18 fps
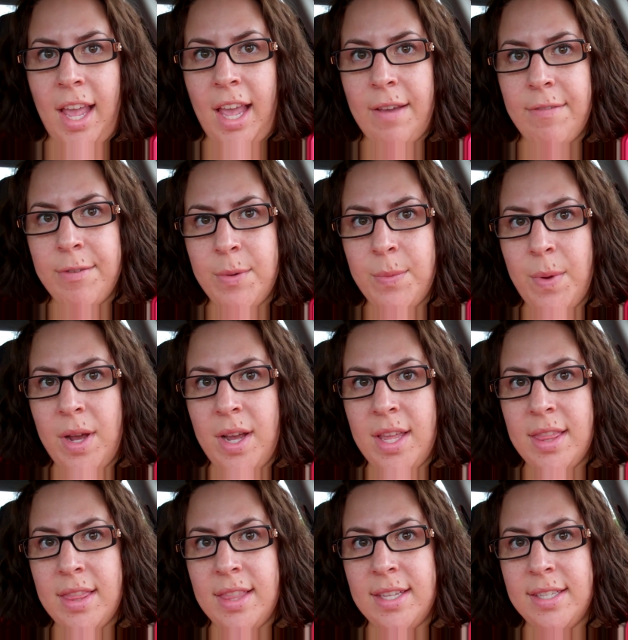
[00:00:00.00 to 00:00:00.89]
Hey
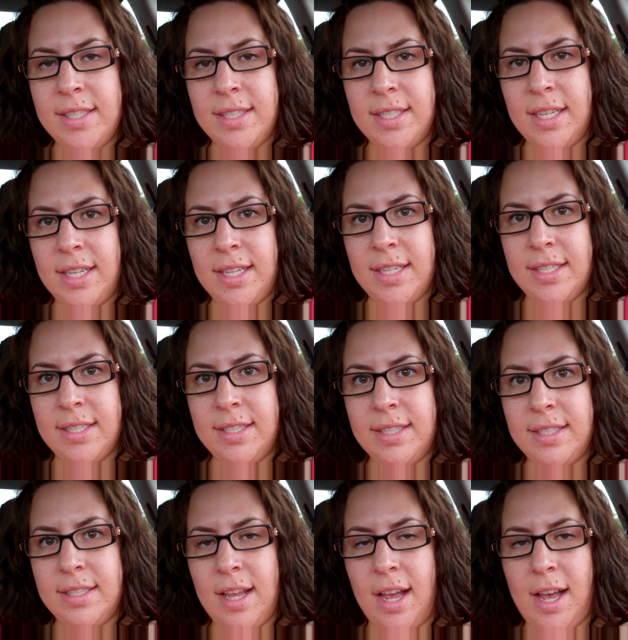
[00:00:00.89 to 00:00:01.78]
everyone, this
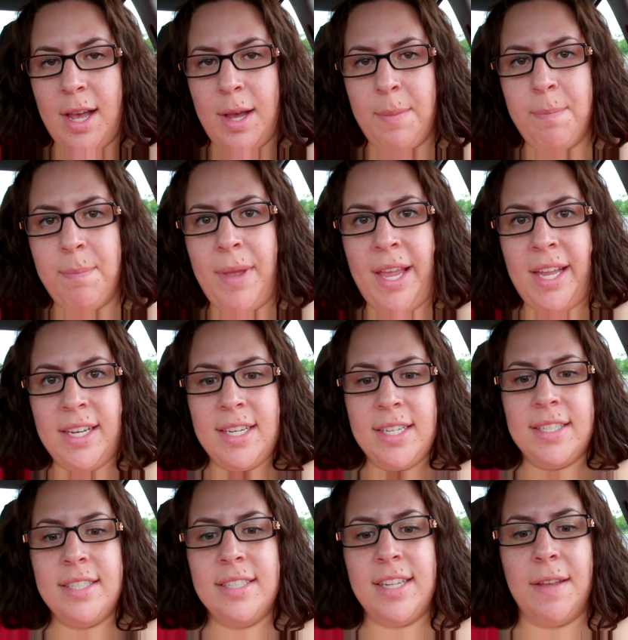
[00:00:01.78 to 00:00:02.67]
is
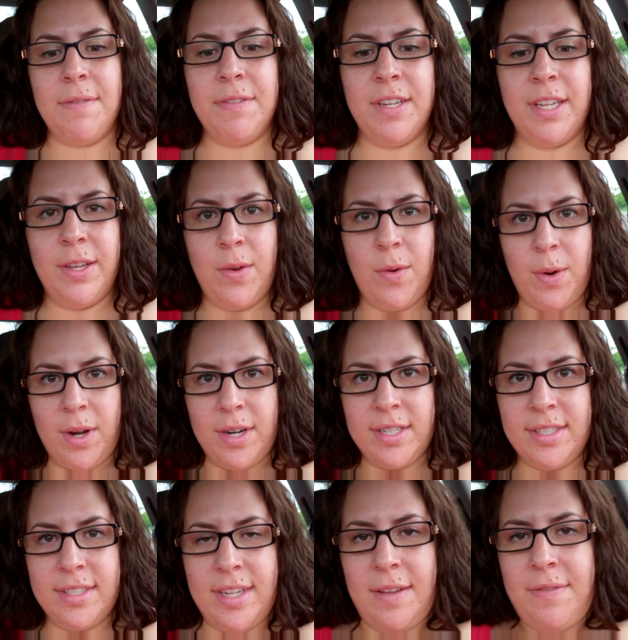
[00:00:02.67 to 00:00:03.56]
Bandit Stephanie
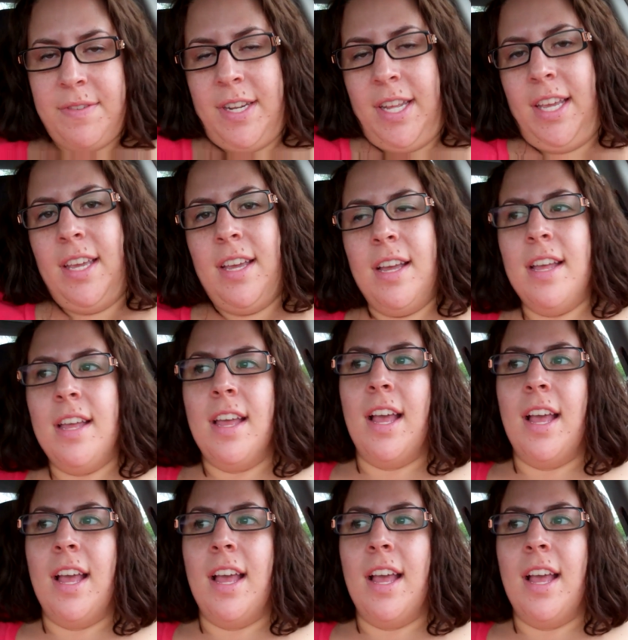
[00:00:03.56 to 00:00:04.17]
or Stephanie.